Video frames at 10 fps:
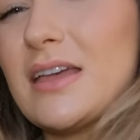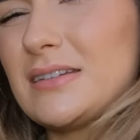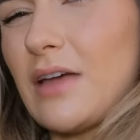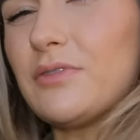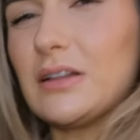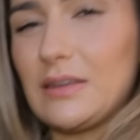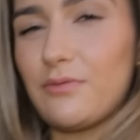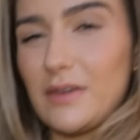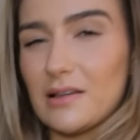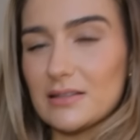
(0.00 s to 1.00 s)
Definitely
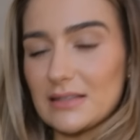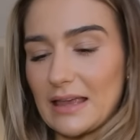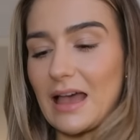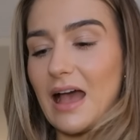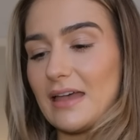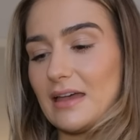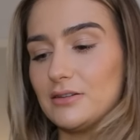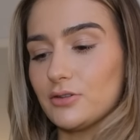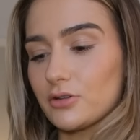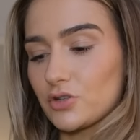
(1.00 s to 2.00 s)
feels like a
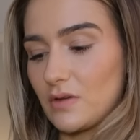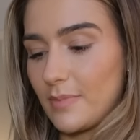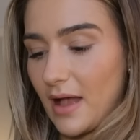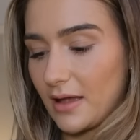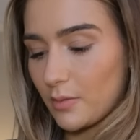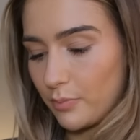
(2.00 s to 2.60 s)
high-end luxury bag,